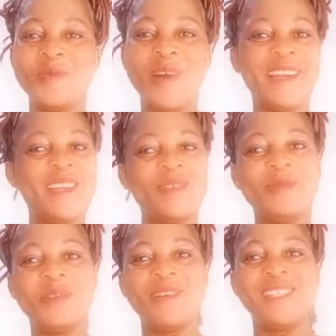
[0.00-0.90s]
My
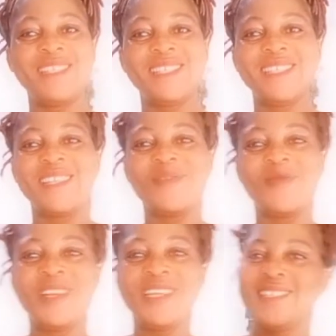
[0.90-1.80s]
name remains Sister
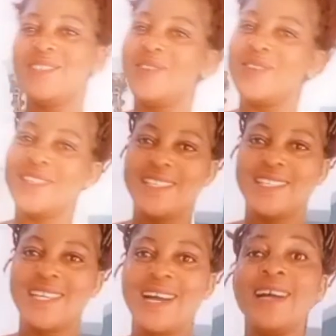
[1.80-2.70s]
Faith, your
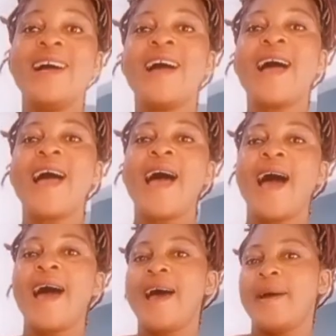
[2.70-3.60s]
sister.
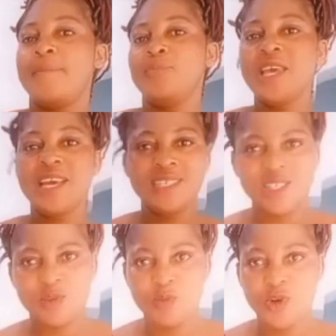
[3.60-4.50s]
I'm here
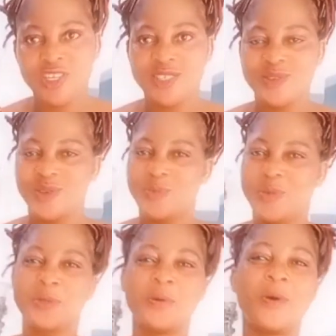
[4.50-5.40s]
this morning to
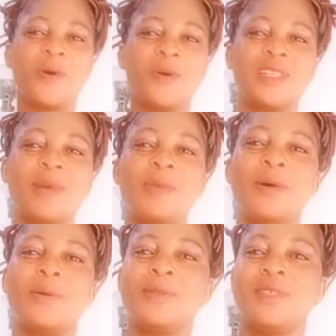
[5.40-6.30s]
speak to us
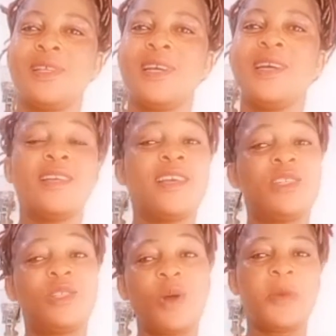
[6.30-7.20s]
about a
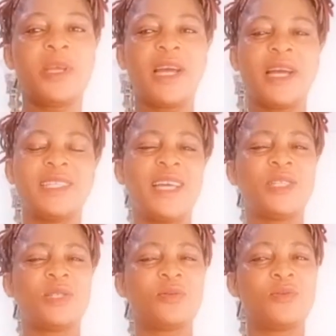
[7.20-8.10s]
topic I
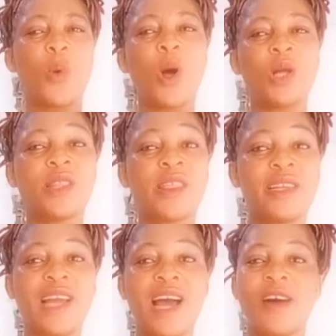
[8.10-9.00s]
titled One
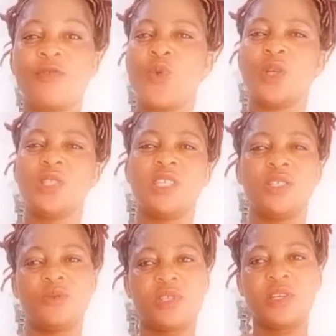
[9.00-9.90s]
Thing I've Wanted
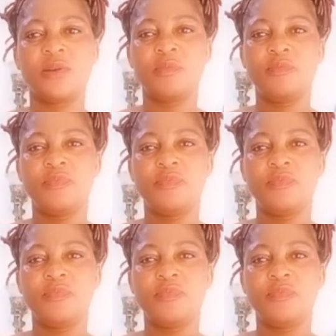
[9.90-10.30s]
to Say.